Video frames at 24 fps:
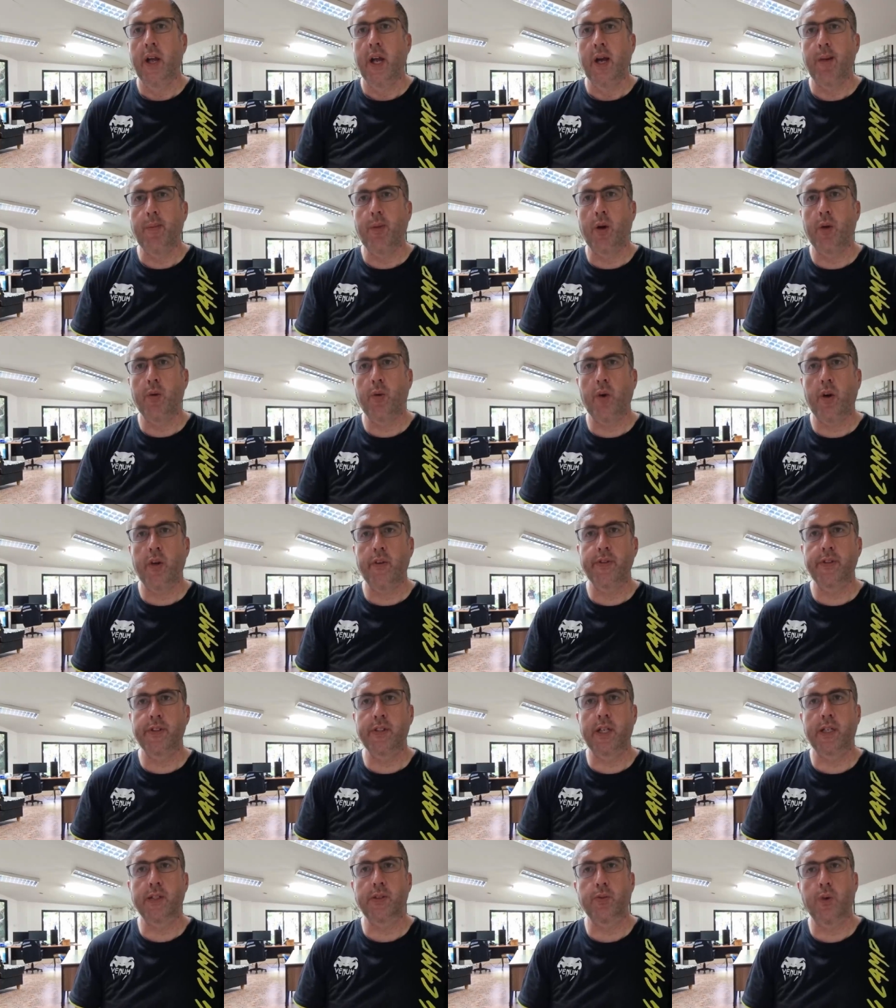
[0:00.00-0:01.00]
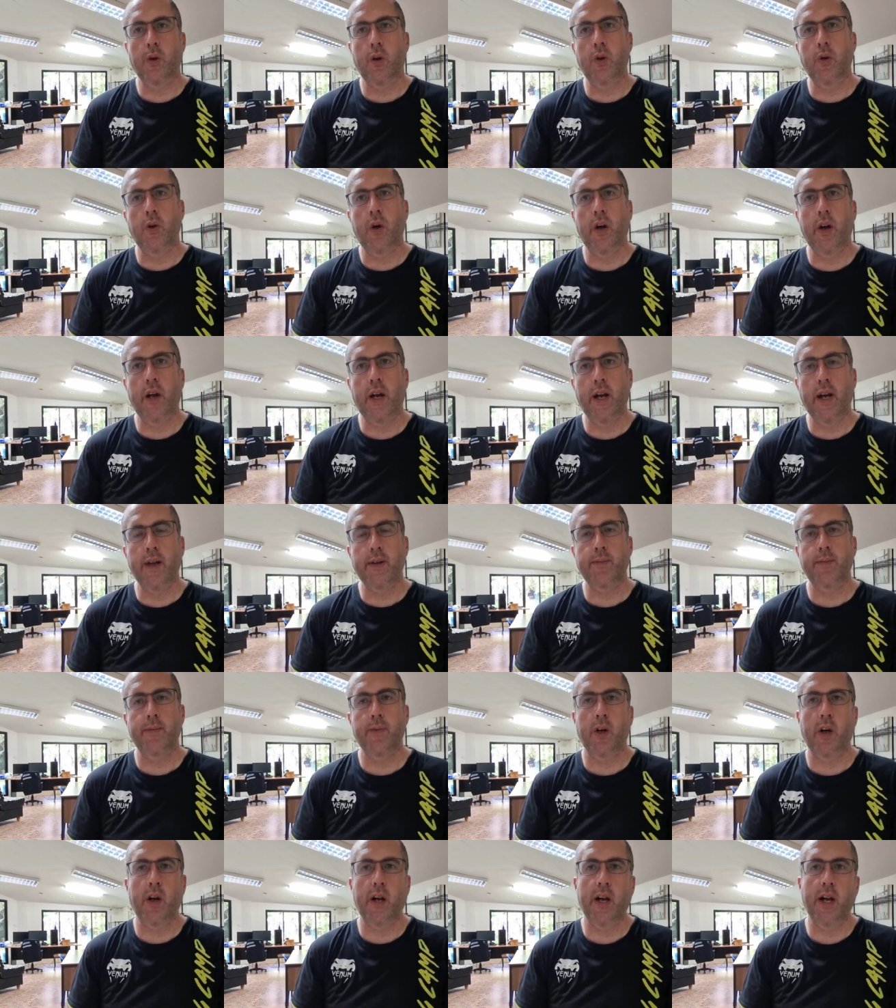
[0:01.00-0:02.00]
And my wife says, well, I had
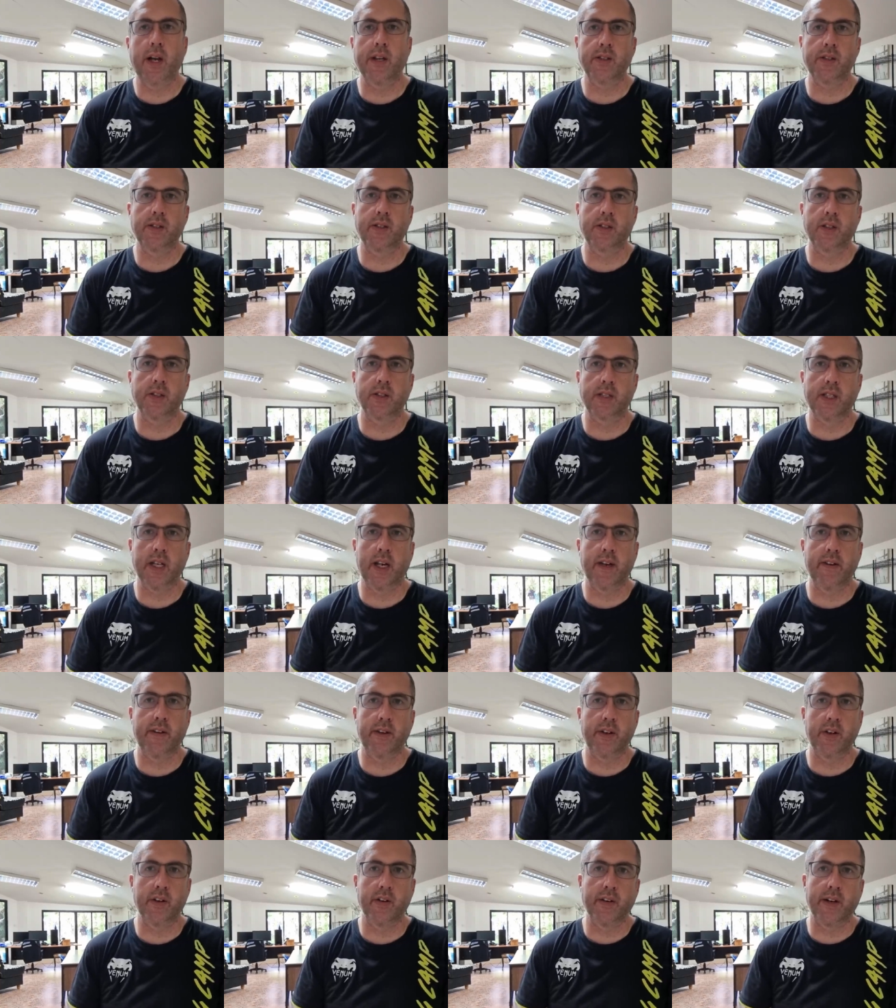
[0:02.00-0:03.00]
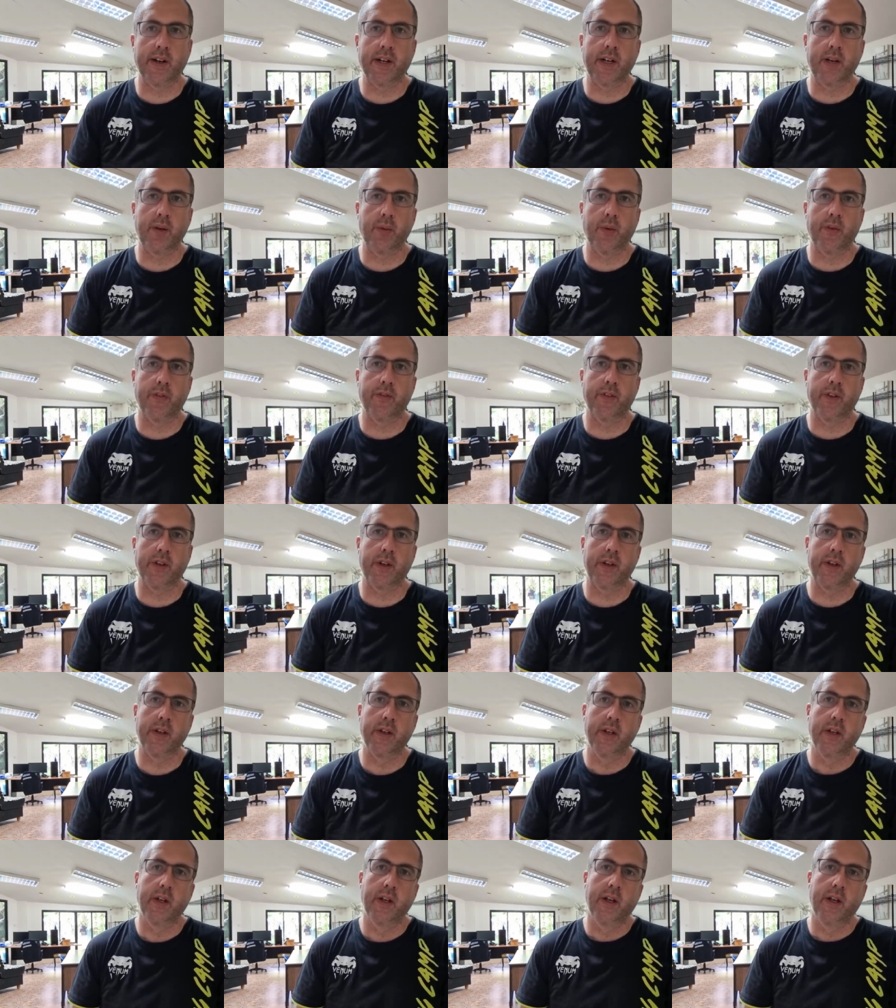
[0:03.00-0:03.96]
a cesarean already with the